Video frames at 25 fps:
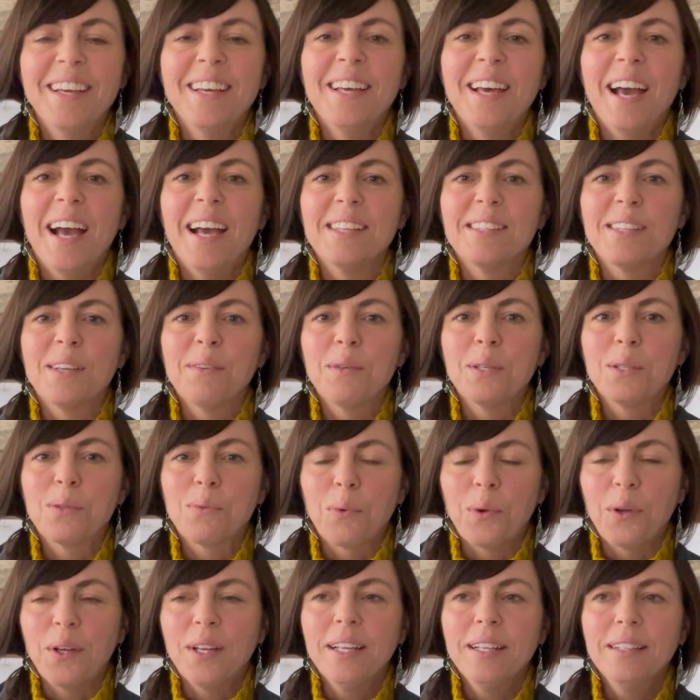As I was
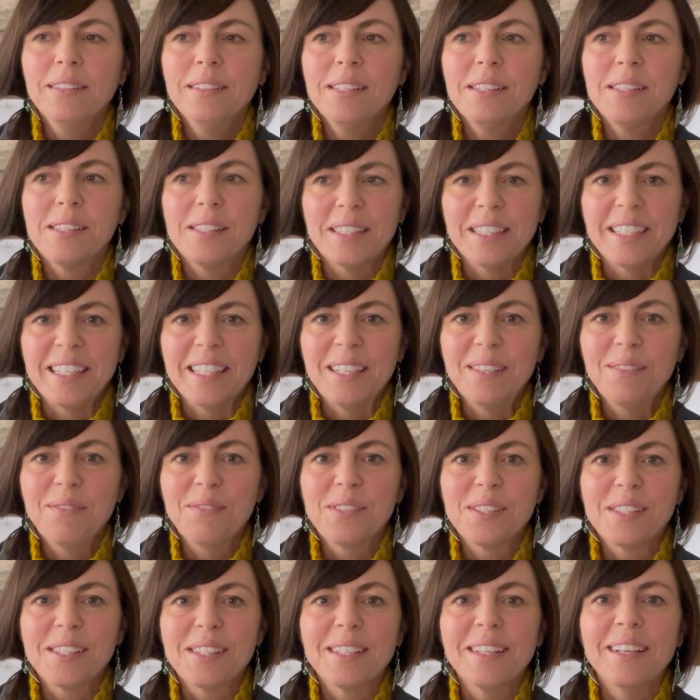working the
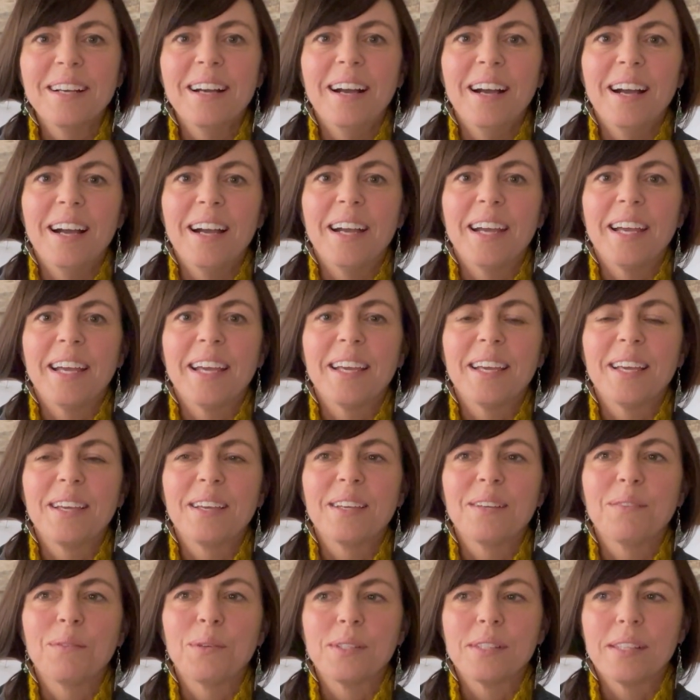sleeves,
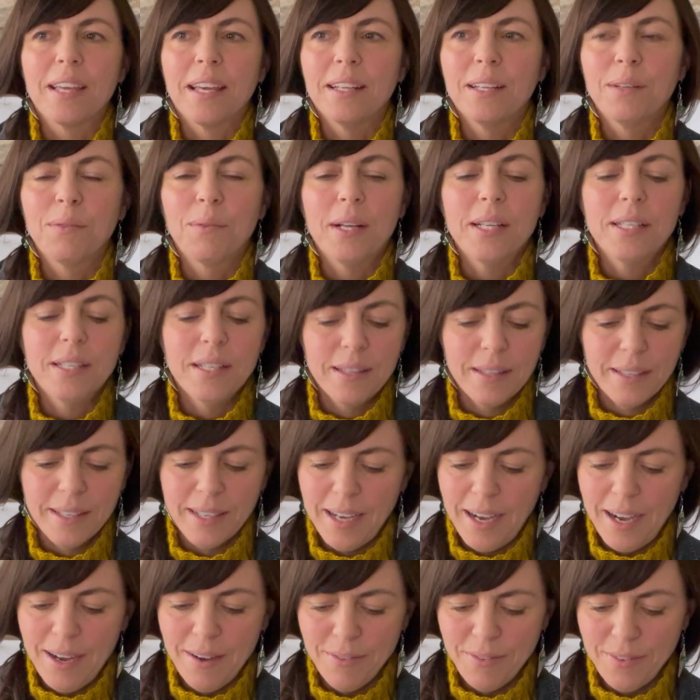I was getting right to the
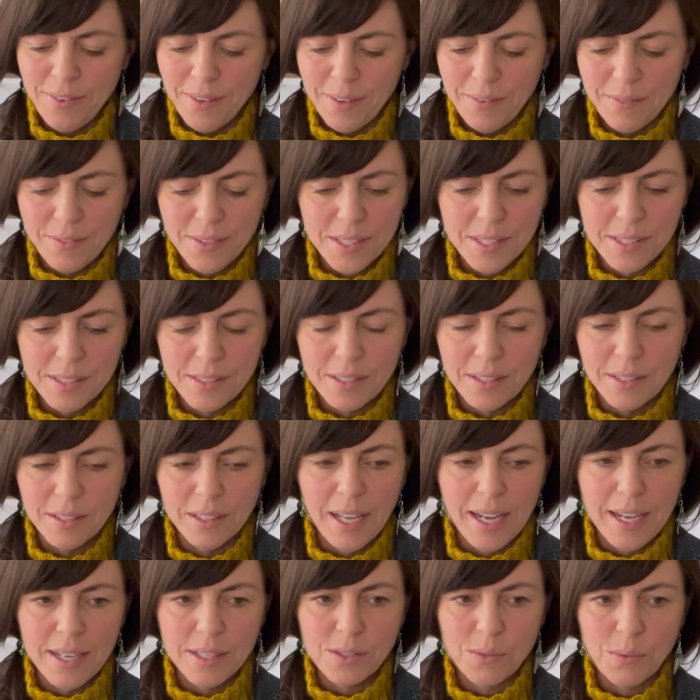cuff of the
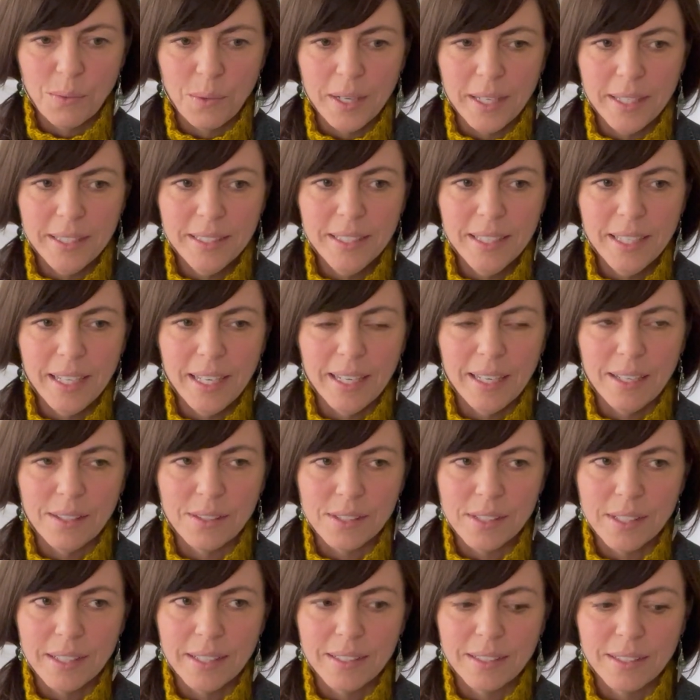last one, and I
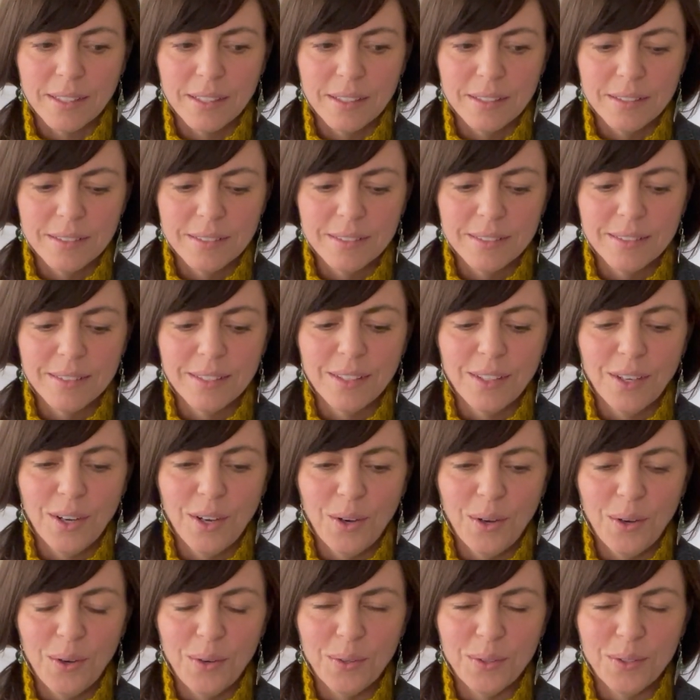was like,
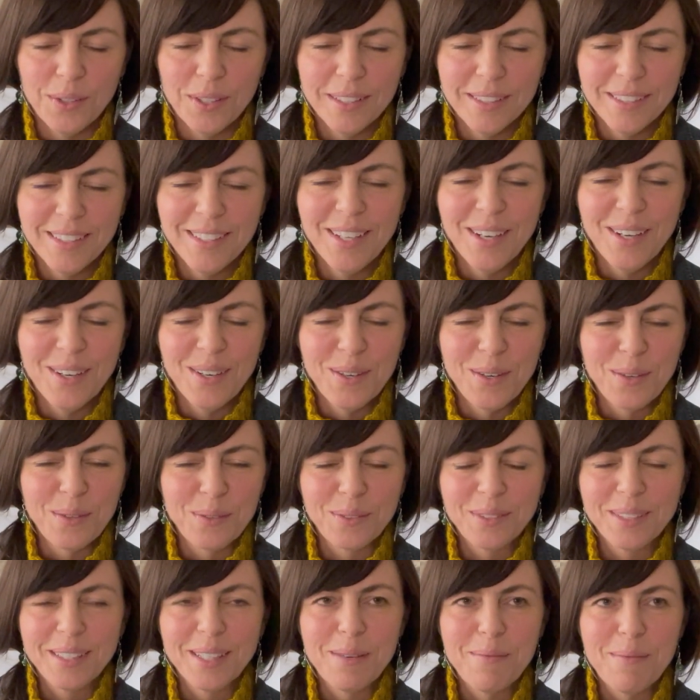no,
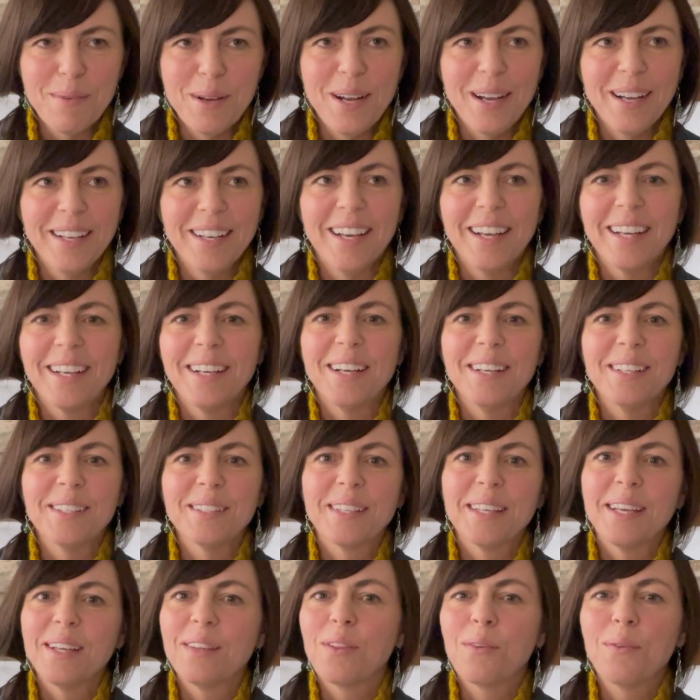come on, I gotta
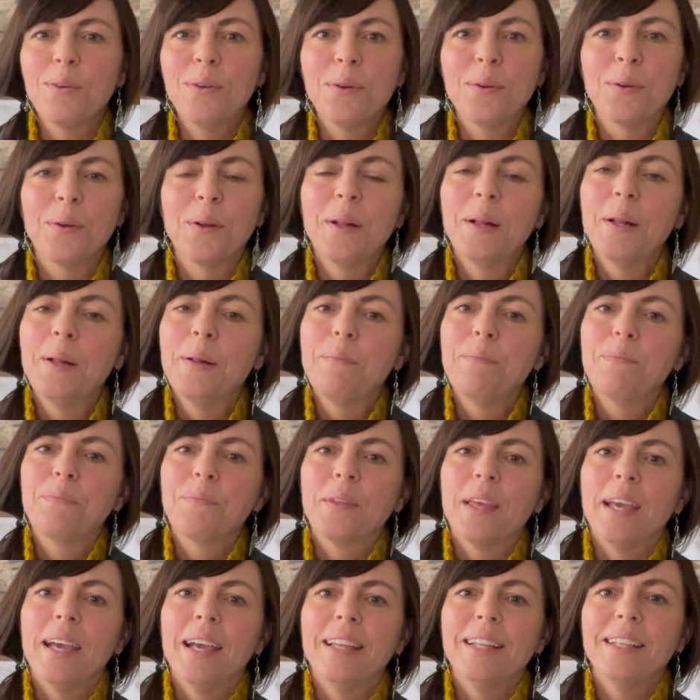get through.
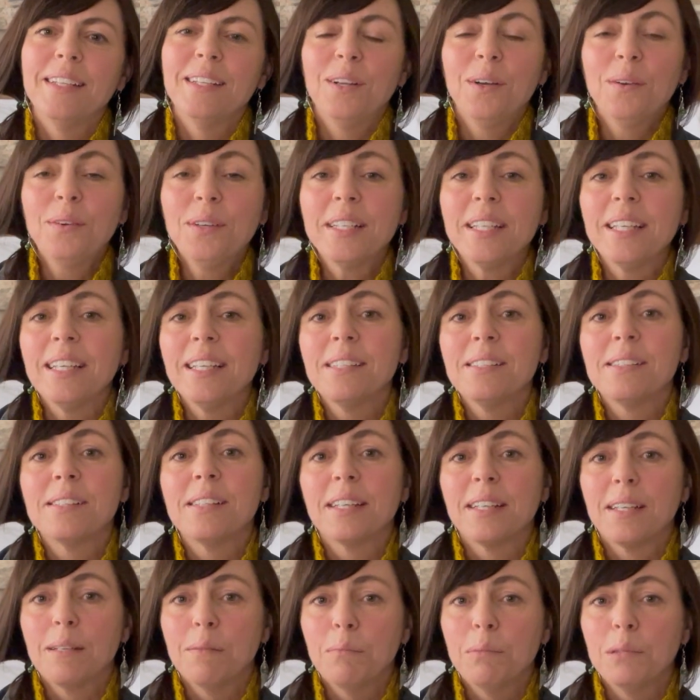And it already is
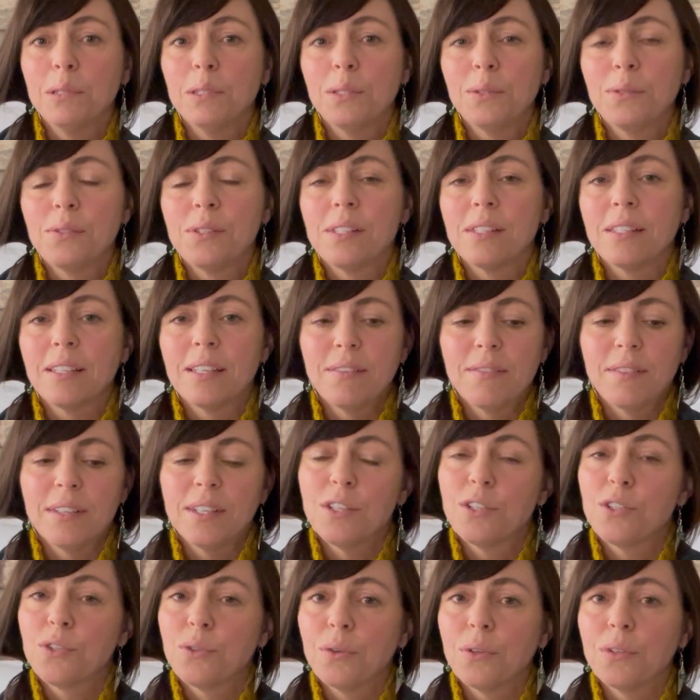like a balloon sleeve and
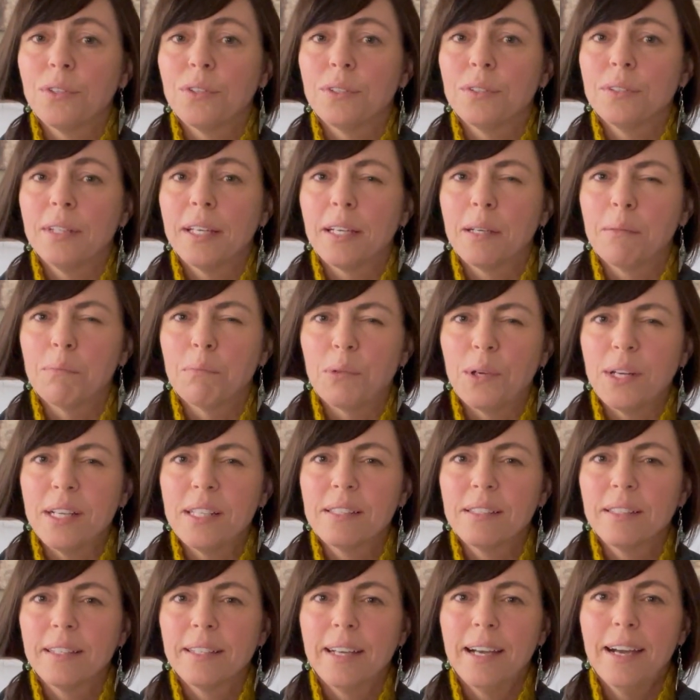a shorter, like a
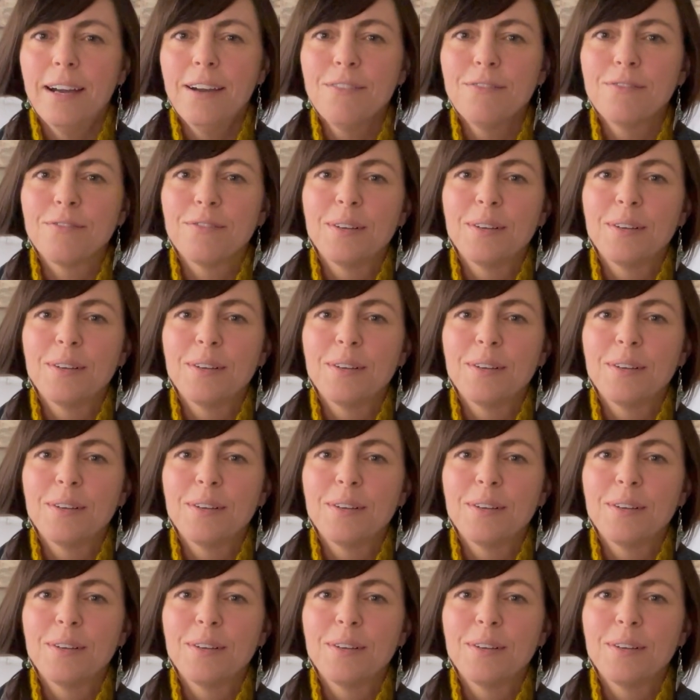bracelet cuff.